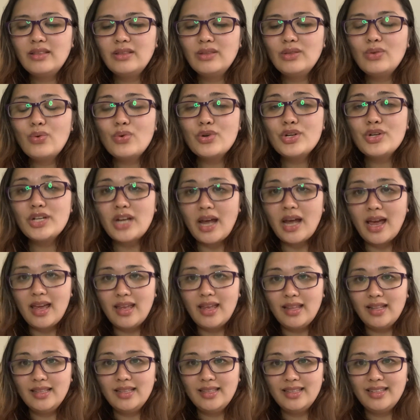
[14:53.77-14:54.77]
no
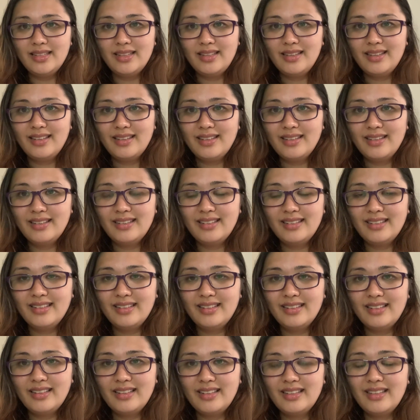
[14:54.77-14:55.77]
child
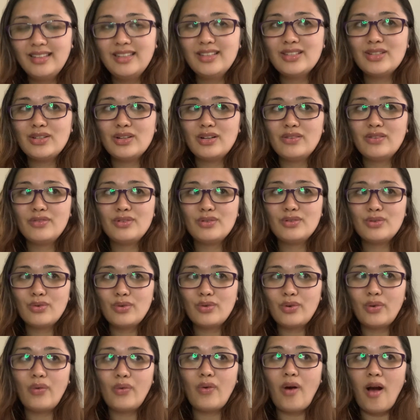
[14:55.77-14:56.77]
deserves to
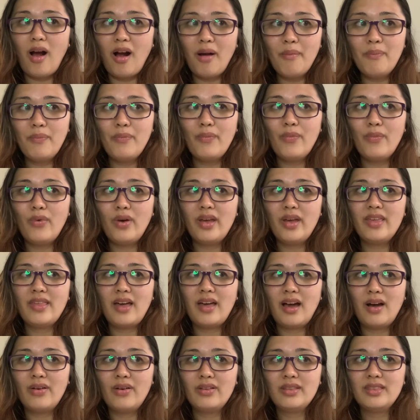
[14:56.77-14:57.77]
grow up
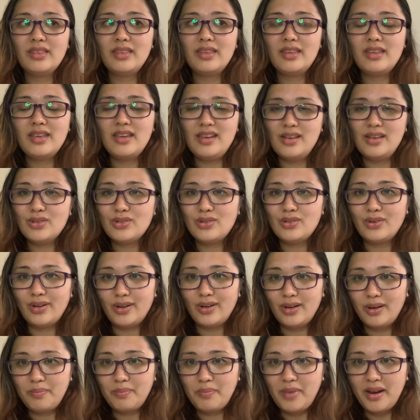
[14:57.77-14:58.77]
without his or
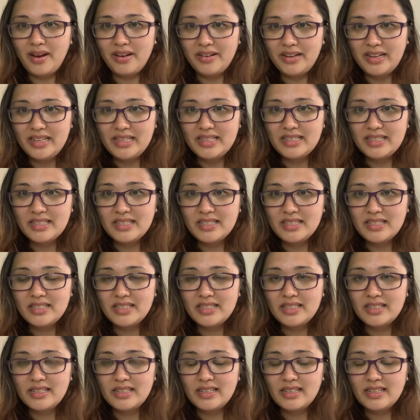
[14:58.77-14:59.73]
her parents.